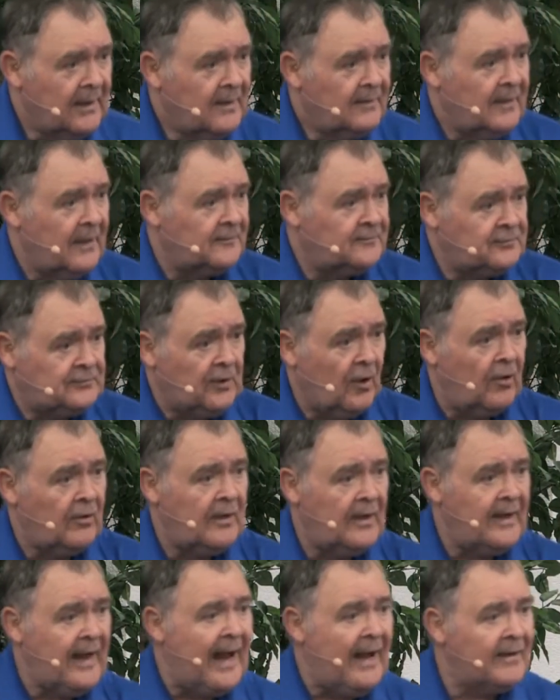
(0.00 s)
that
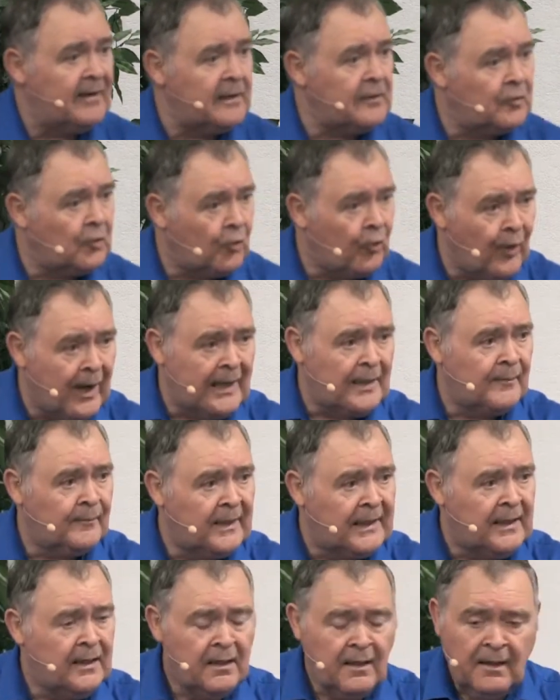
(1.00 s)
started out
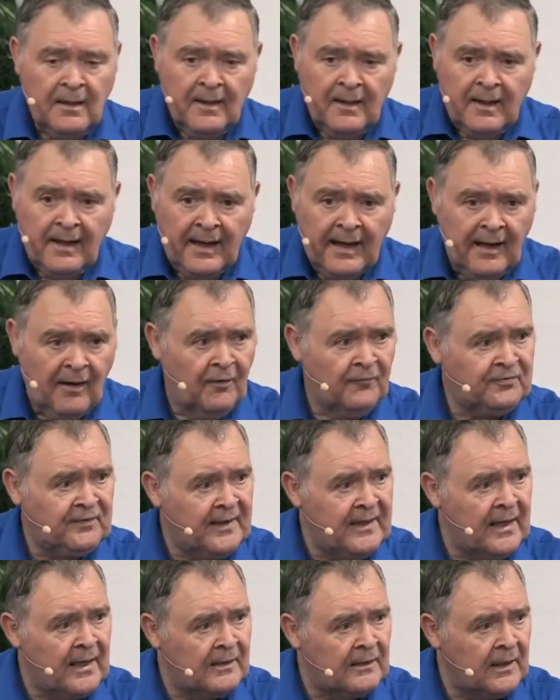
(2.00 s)
incredibly
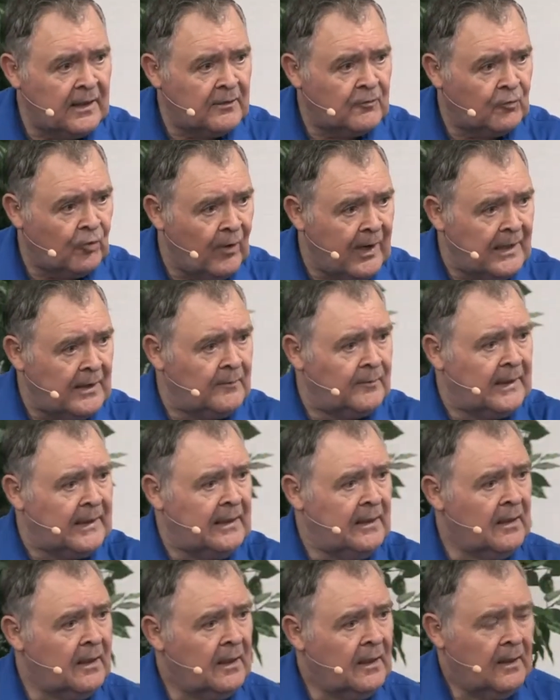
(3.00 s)
healthy and
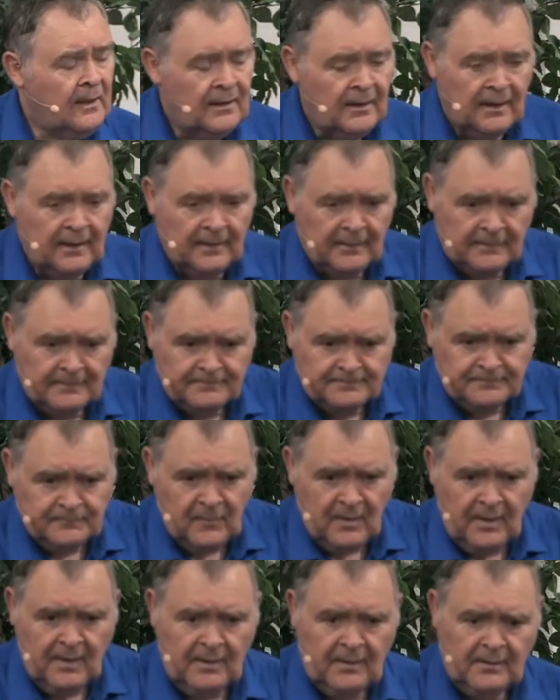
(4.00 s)
incredibly
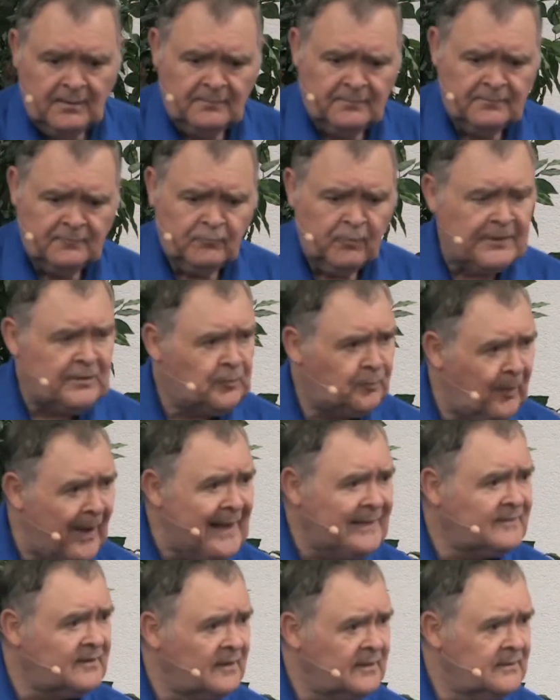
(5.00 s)

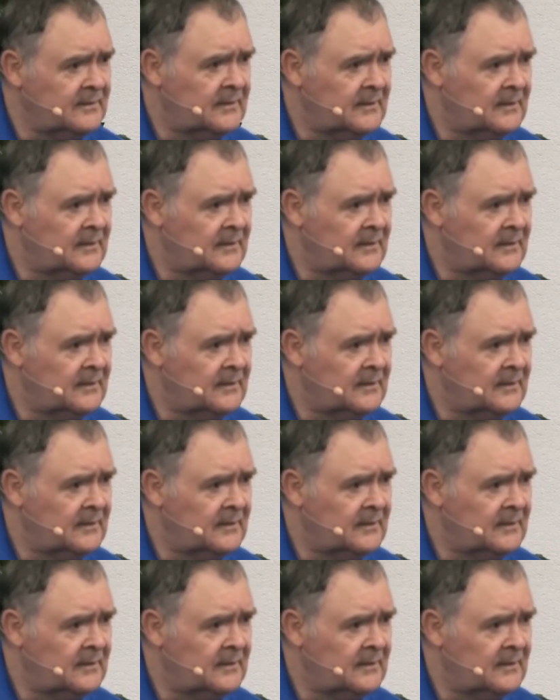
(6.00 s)
respected,